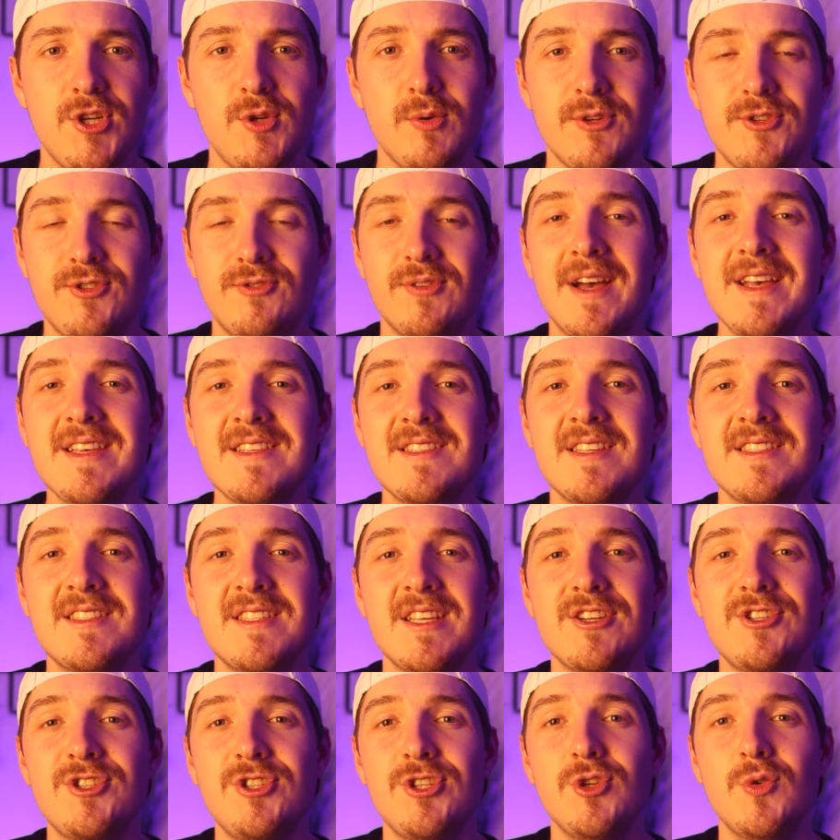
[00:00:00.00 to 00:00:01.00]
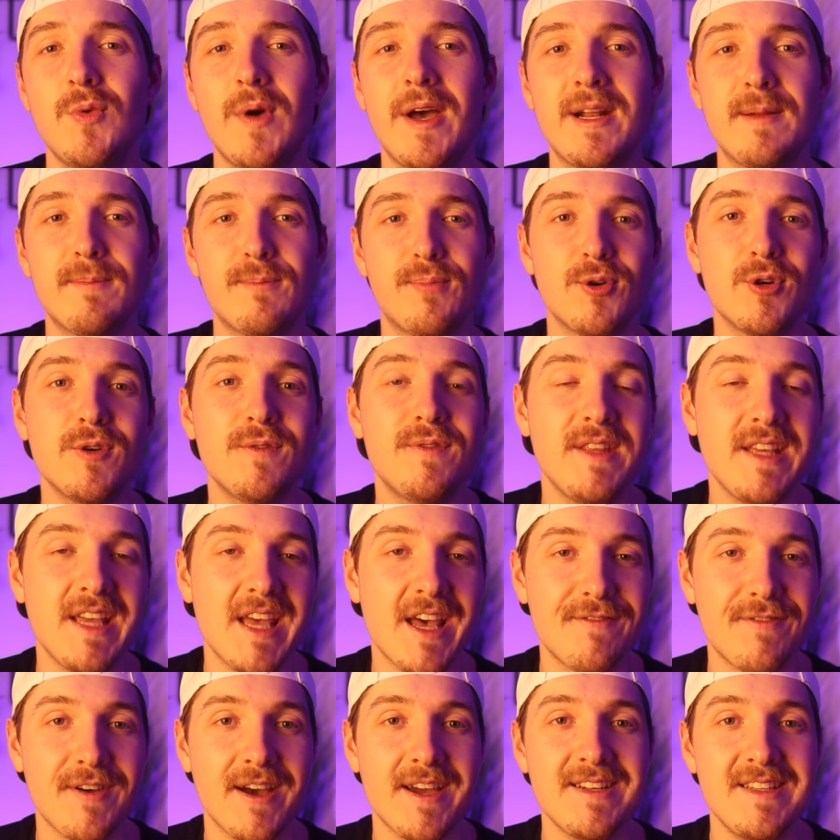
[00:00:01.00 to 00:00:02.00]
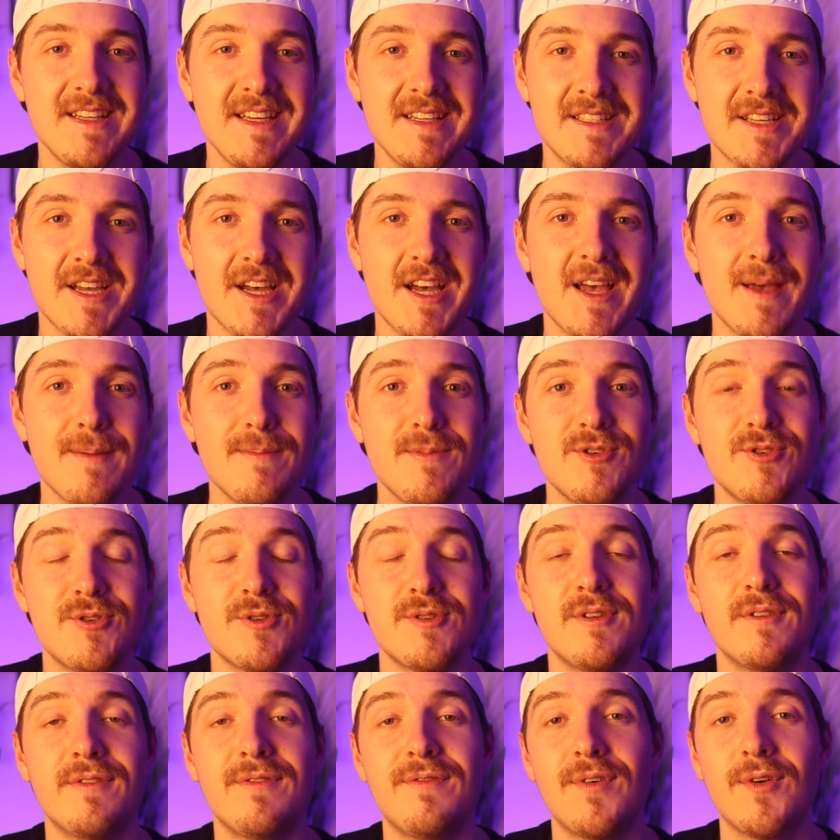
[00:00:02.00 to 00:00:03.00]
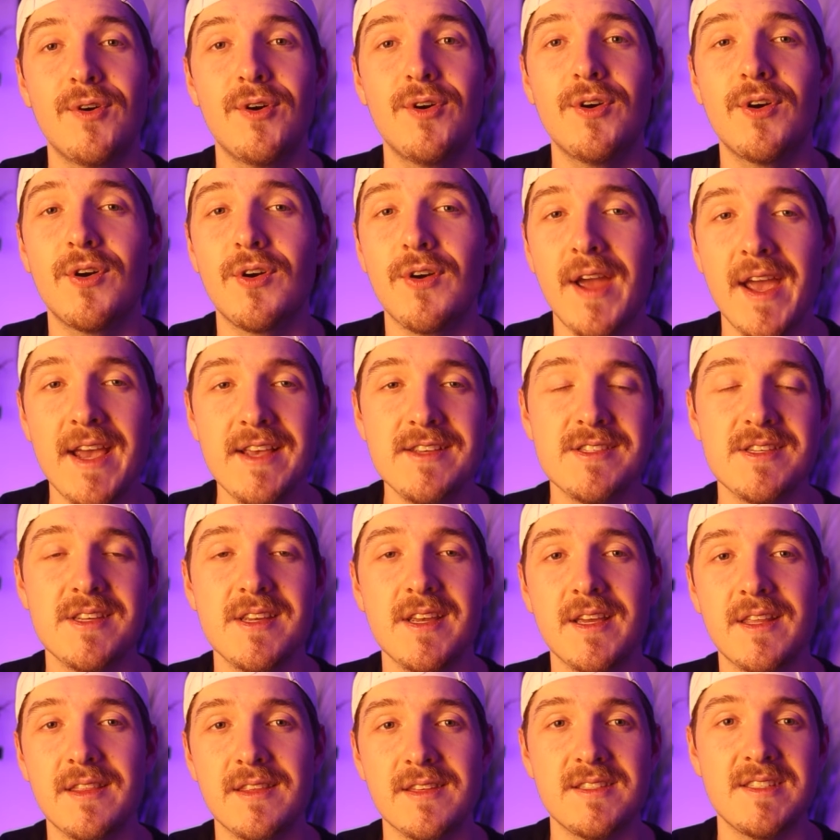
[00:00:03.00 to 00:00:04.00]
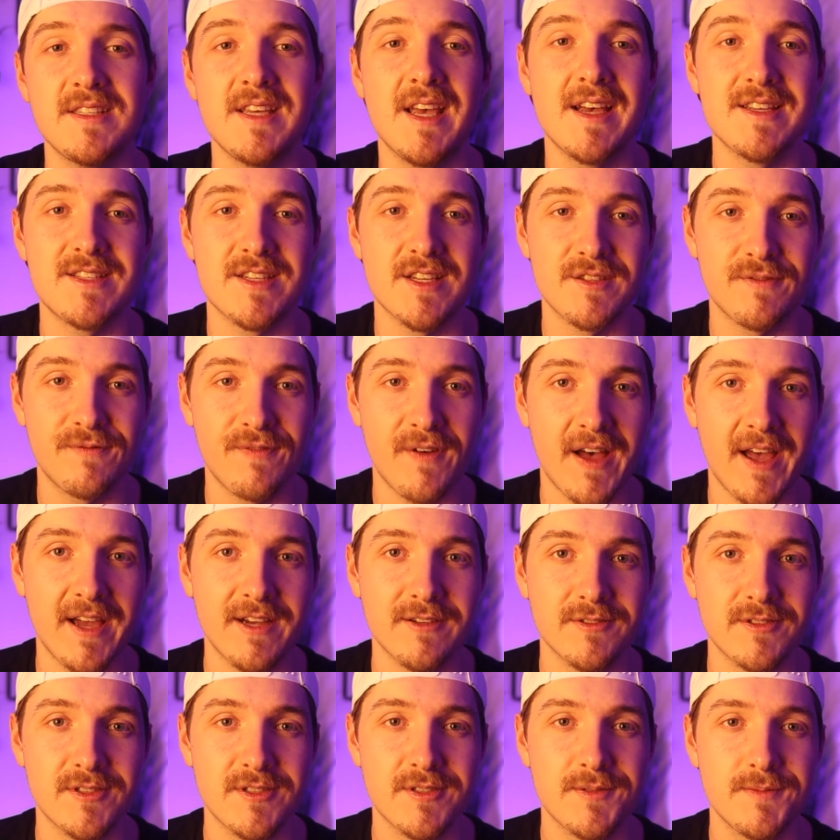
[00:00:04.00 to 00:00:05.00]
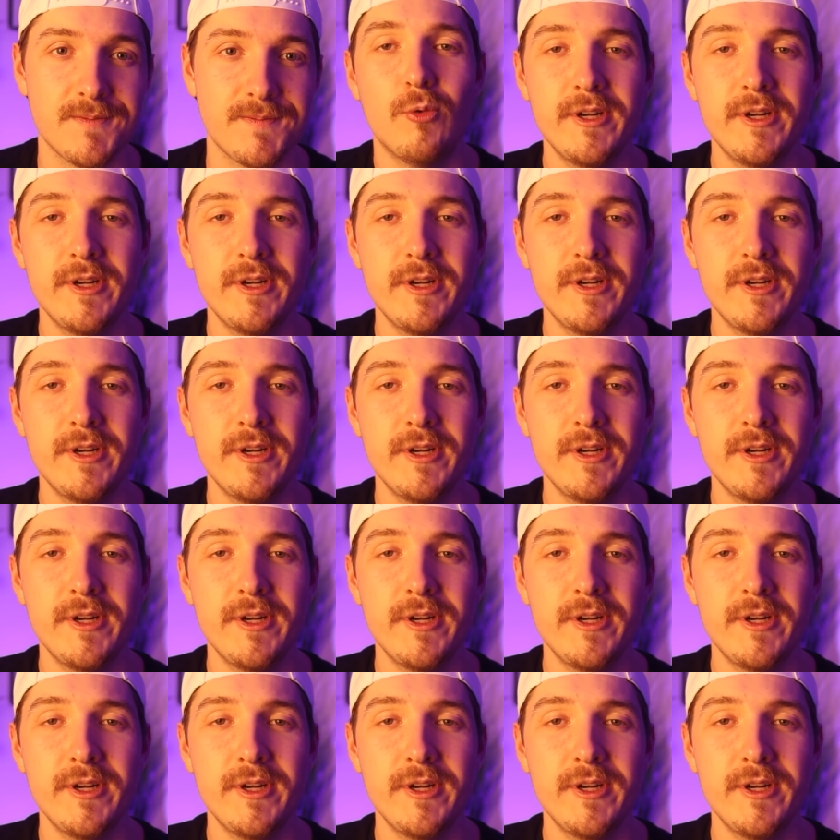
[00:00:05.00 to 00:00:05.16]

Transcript: To address this issue and improve the F I D time, you should defer or async the C S S files.